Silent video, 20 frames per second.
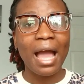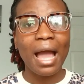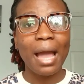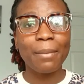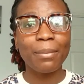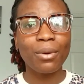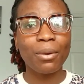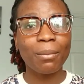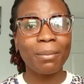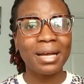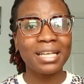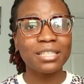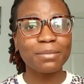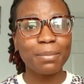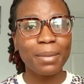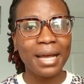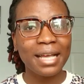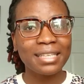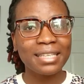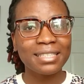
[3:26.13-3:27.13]
I brought my
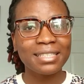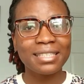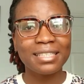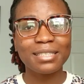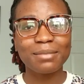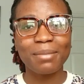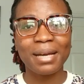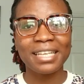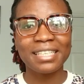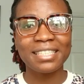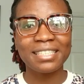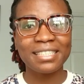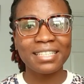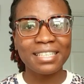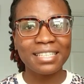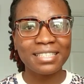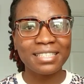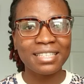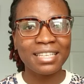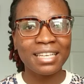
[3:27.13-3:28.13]
spices, my
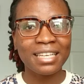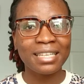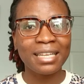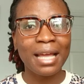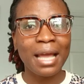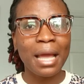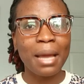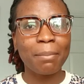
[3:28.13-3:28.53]
seasoning.